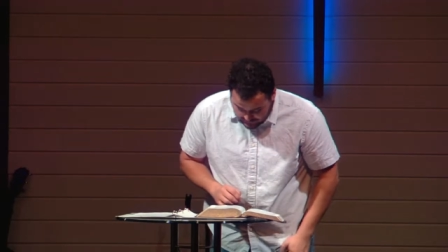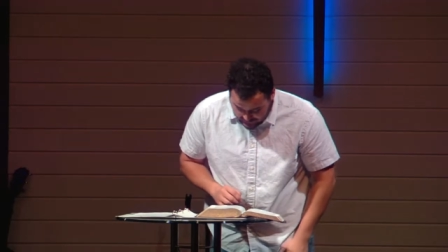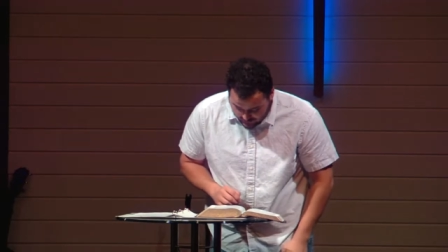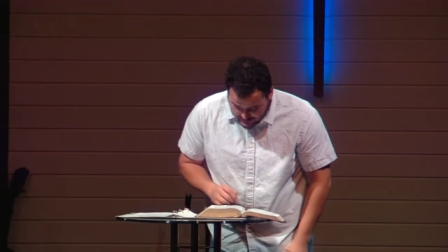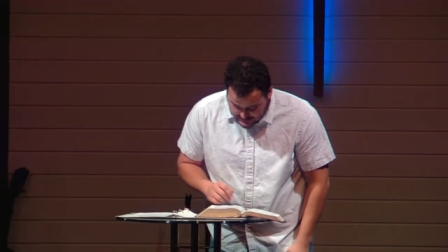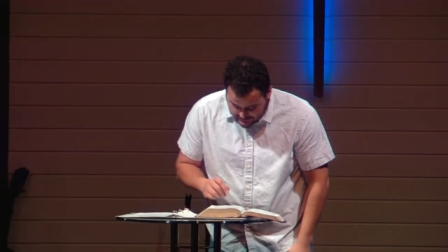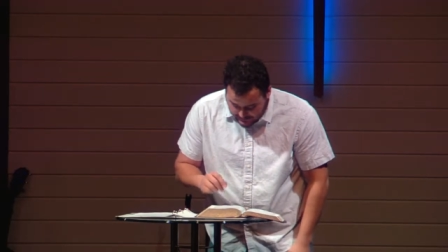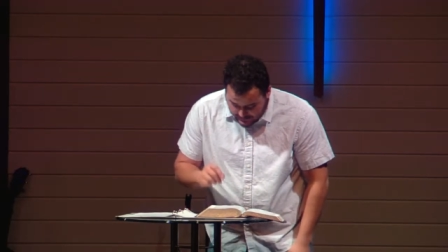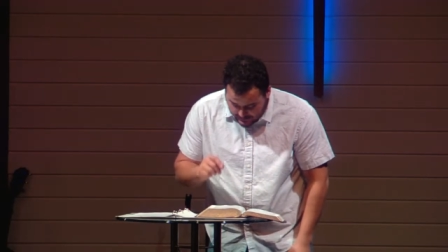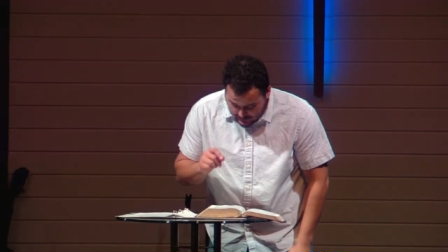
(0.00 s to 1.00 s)
He goes
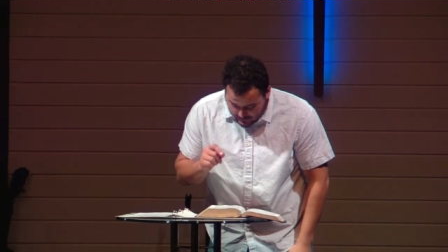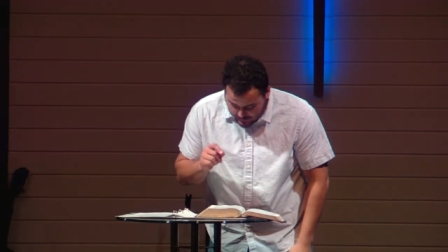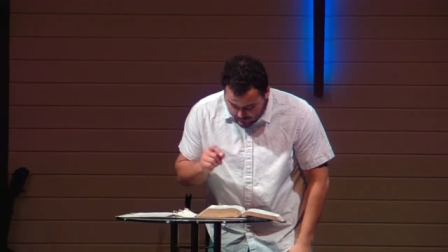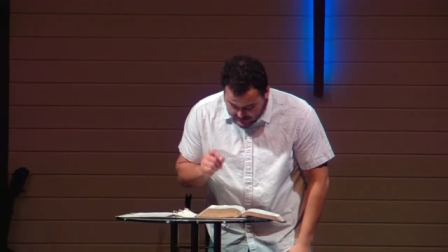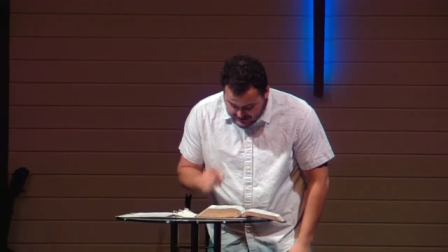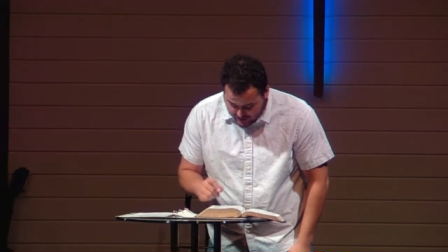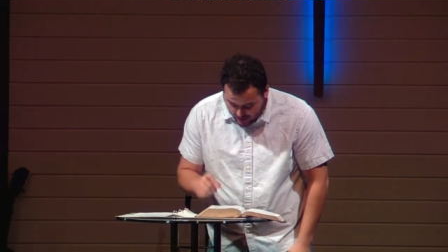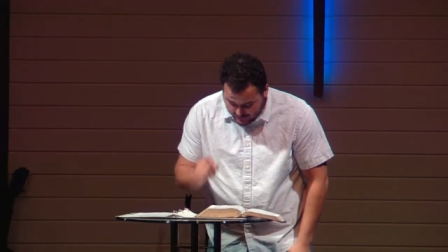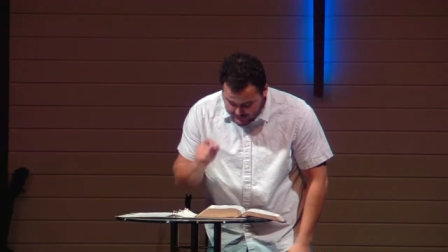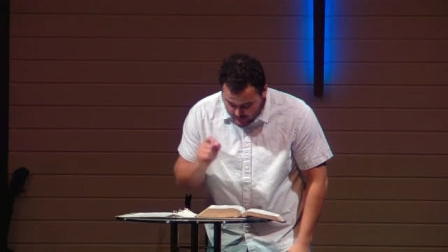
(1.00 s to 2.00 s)

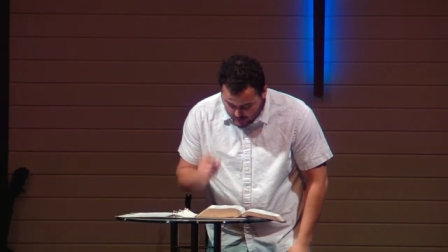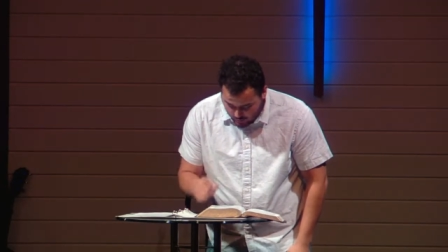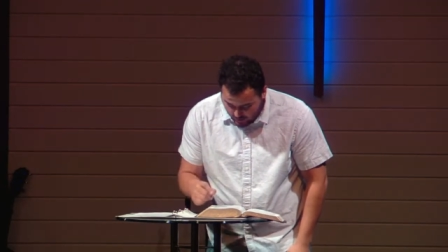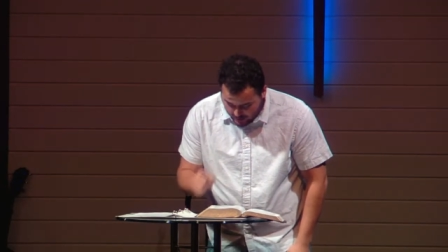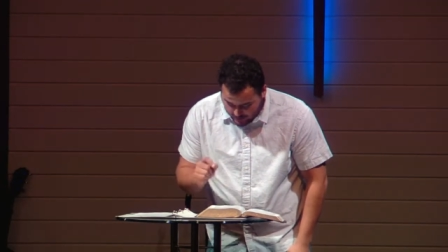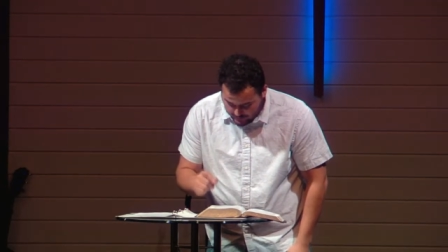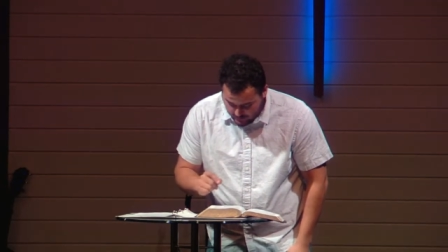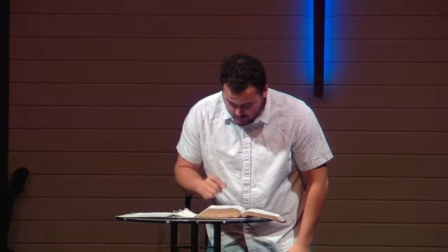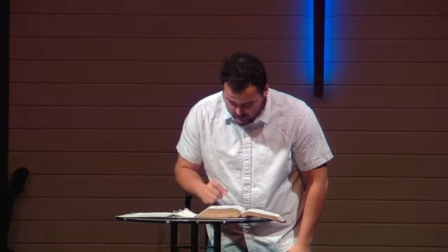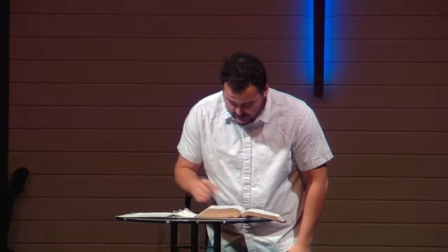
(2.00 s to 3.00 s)
resolved to inquire of the
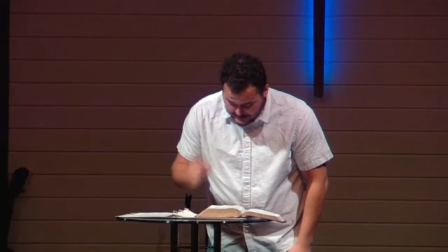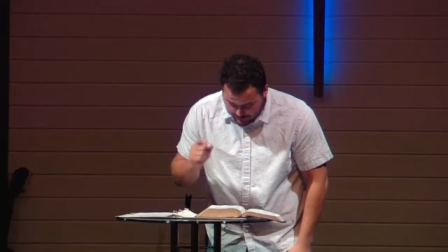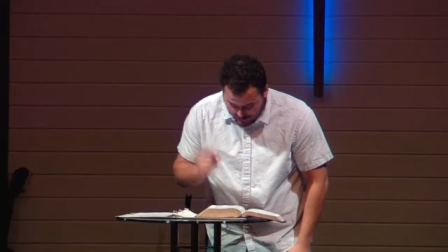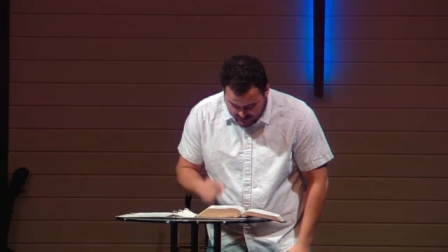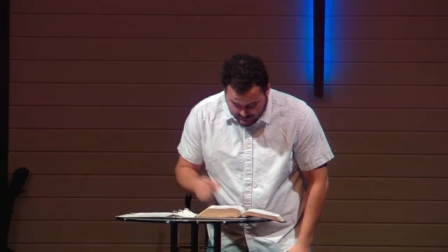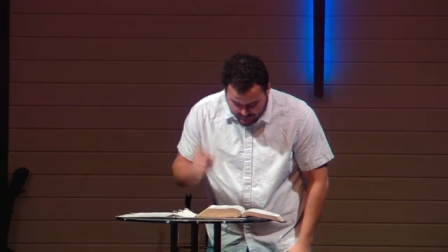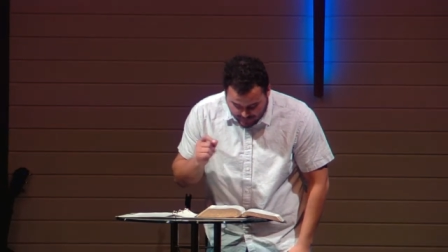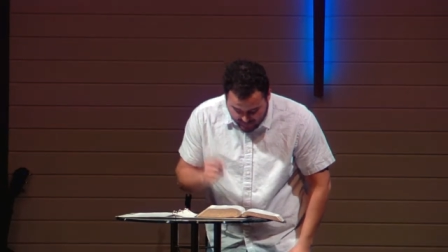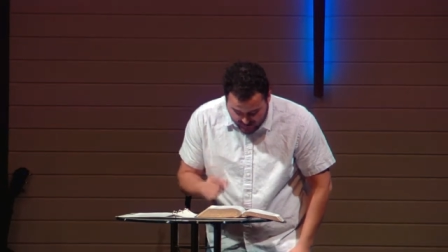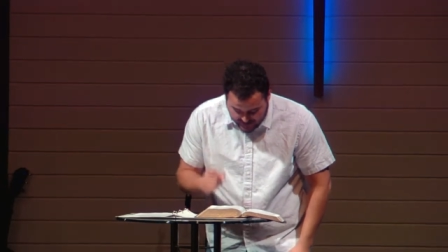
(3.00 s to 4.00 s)
Lord, and he proclaimed a
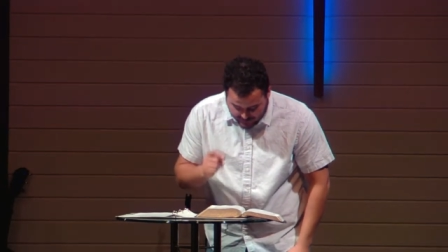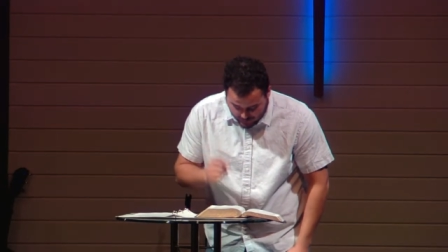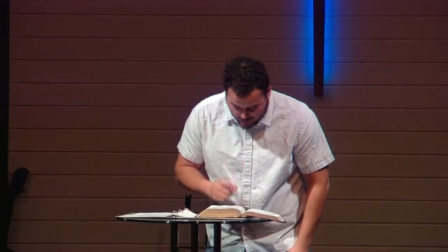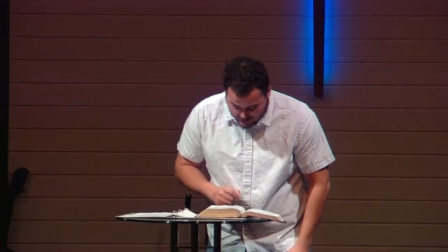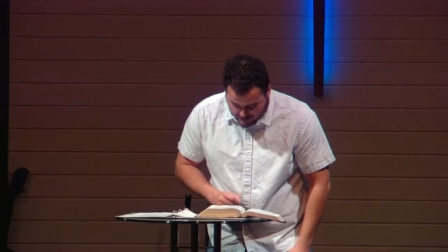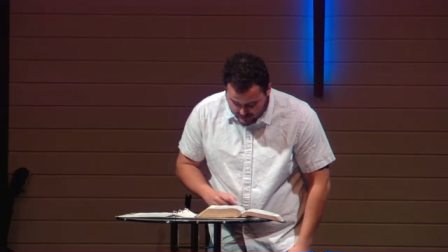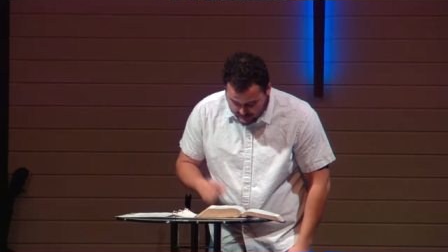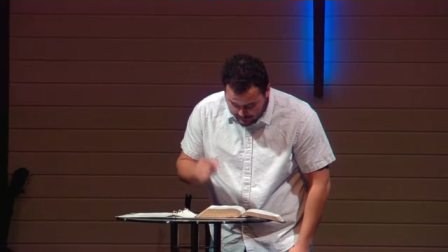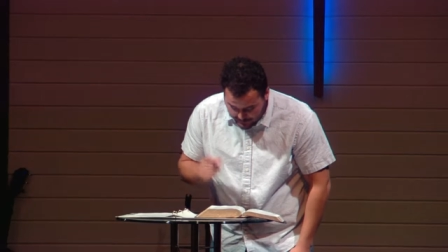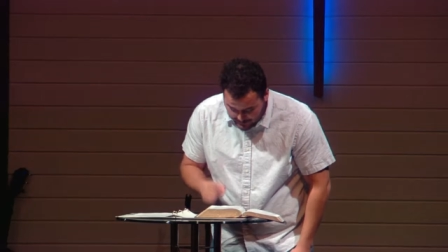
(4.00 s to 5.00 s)
fast for all Judah.
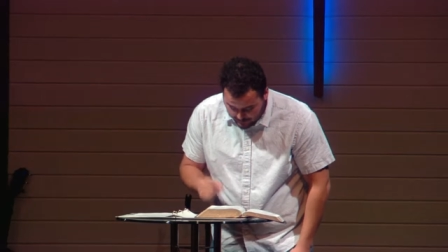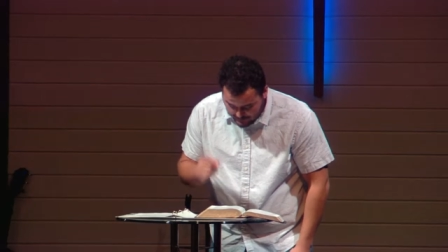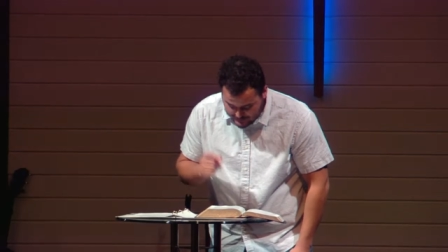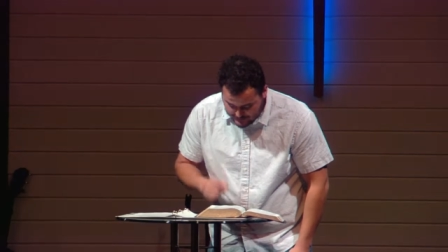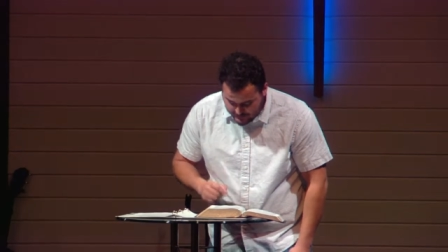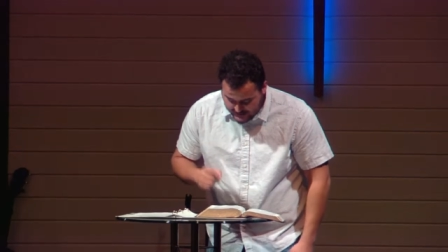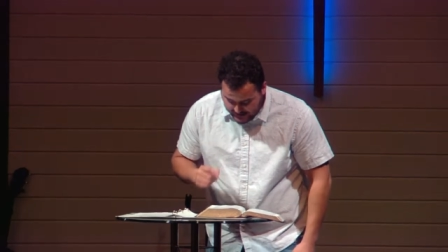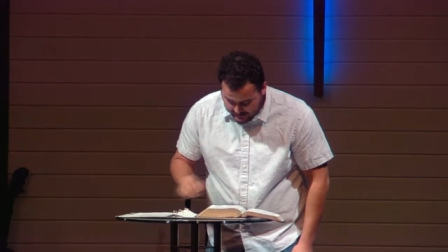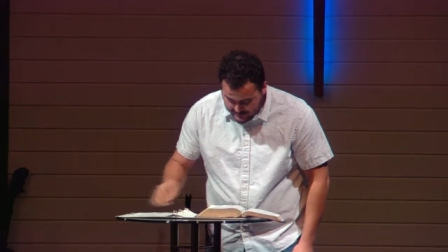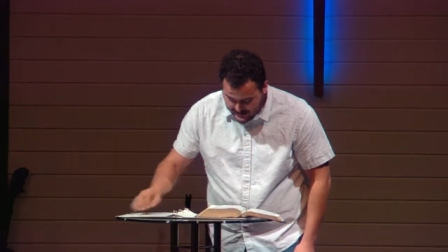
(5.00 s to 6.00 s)
The people of Judah
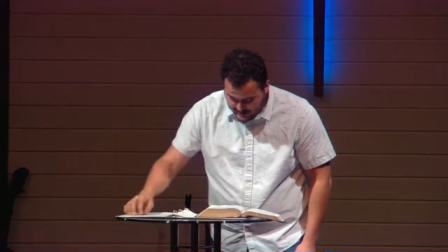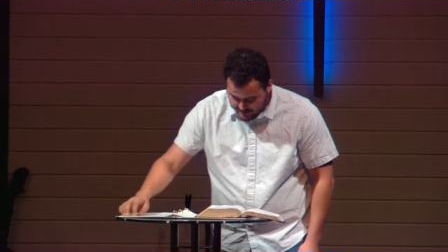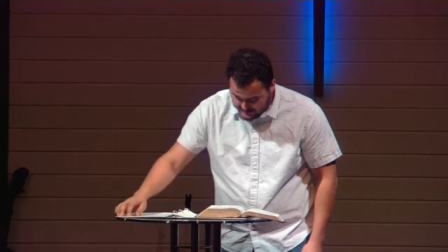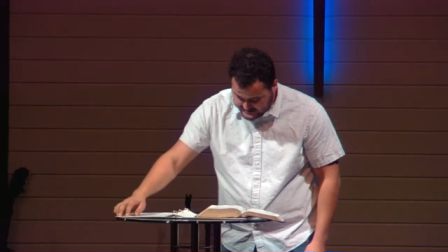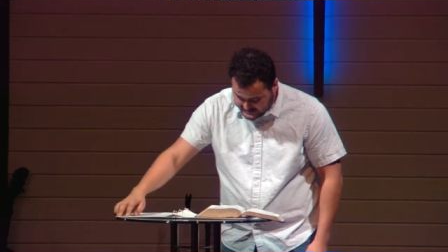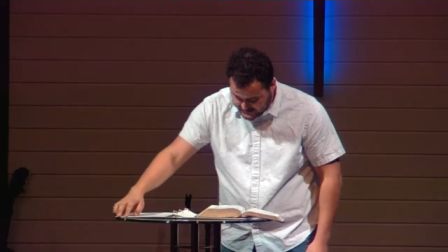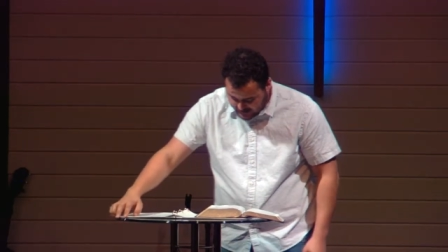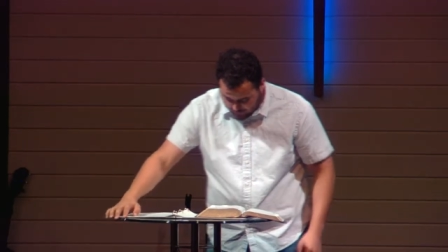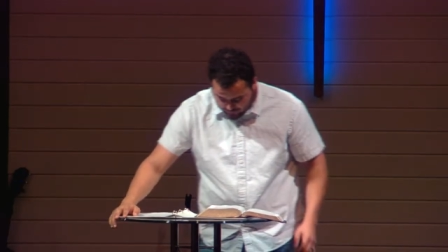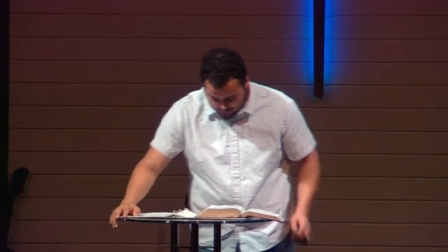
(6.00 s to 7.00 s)
came together to seek
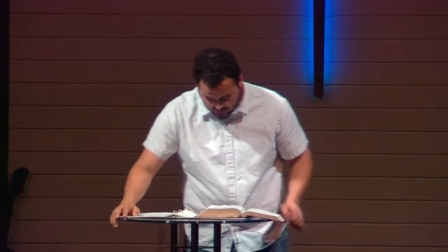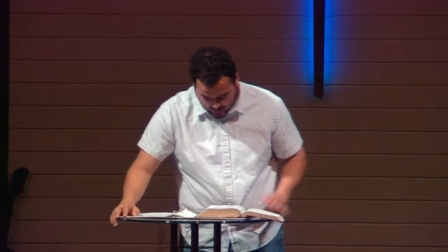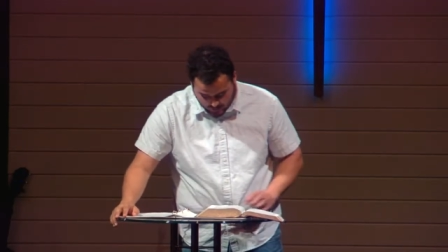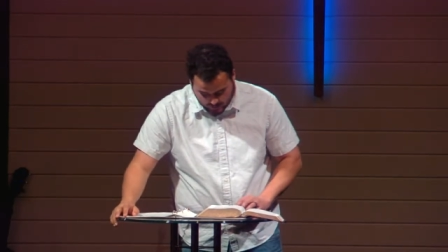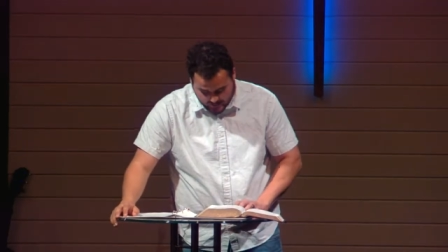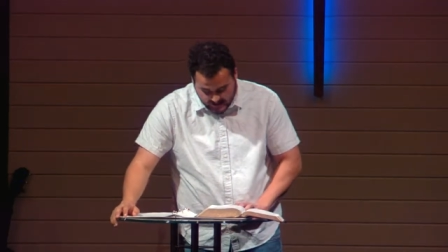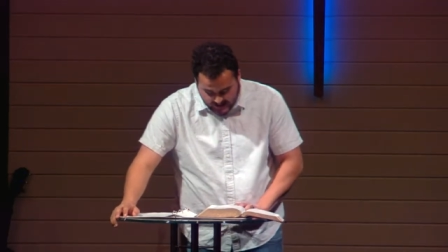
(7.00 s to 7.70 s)
help from the Lord.